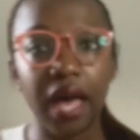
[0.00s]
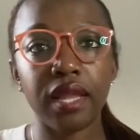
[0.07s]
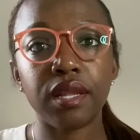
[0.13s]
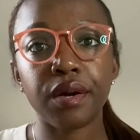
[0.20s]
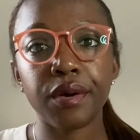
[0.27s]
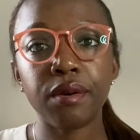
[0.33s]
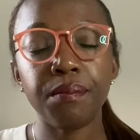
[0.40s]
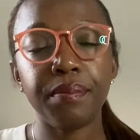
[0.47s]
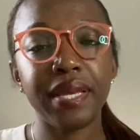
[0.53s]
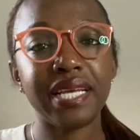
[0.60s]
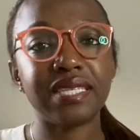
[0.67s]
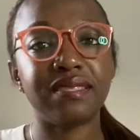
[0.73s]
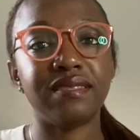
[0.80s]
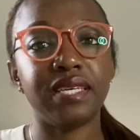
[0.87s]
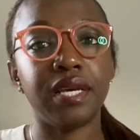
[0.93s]
learned being
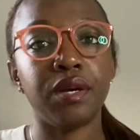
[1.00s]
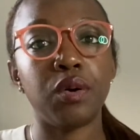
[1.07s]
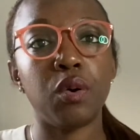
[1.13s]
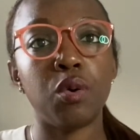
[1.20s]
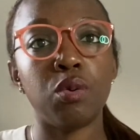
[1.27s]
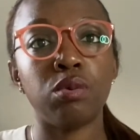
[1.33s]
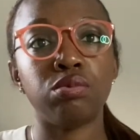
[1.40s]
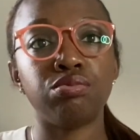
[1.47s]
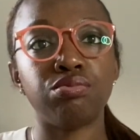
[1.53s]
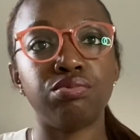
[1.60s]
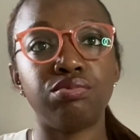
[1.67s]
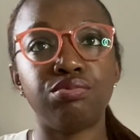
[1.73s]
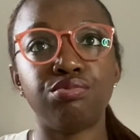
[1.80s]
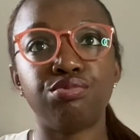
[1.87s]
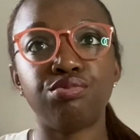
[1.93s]
single
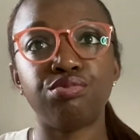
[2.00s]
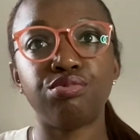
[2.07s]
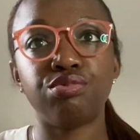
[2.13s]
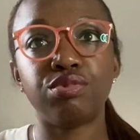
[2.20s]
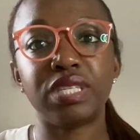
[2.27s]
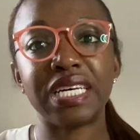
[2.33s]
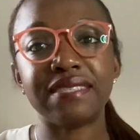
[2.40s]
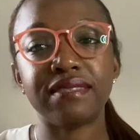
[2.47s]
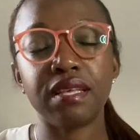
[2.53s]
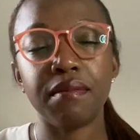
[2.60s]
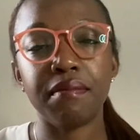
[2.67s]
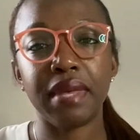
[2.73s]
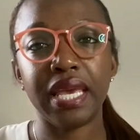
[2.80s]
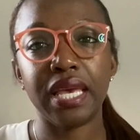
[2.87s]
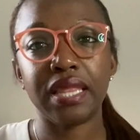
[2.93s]
doesn't
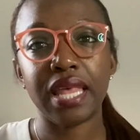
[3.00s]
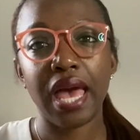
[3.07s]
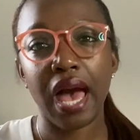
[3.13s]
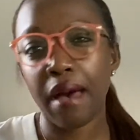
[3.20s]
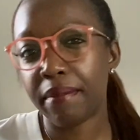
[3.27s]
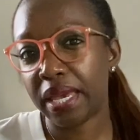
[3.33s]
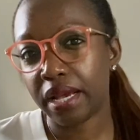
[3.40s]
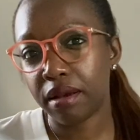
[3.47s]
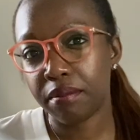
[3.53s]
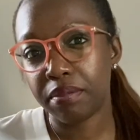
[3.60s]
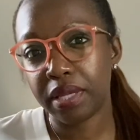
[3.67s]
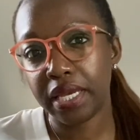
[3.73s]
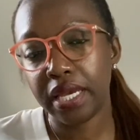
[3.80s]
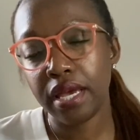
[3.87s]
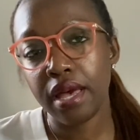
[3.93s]
mean that I'm
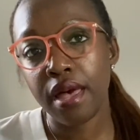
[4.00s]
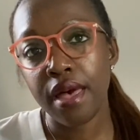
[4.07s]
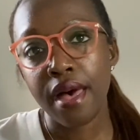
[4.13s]
incomplete.